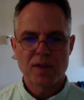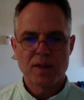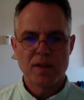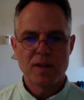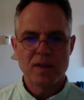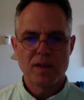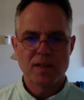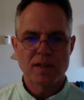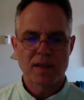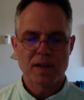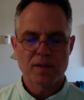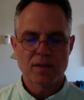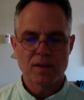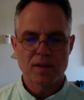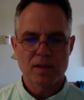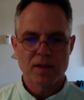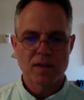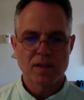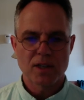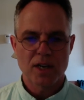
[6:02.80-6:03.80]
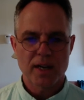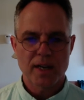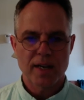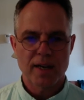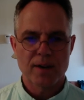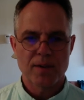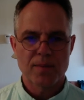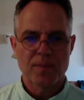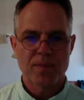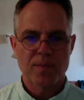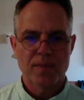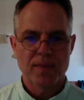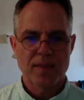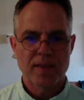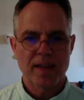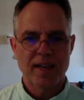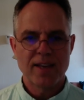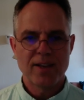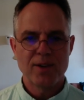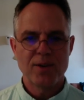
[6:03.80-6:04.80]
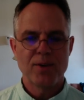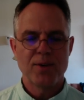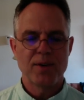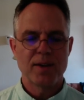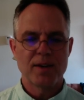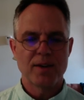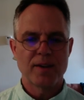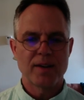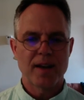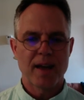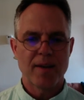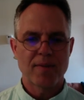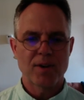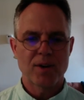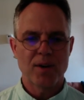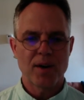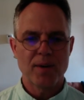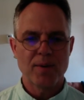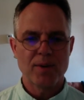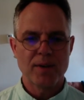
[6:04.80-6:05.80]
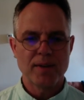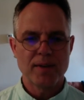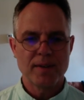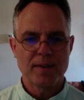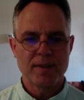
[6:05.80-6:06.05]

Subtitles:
goodies out there to check out. Thank you, and have a great one.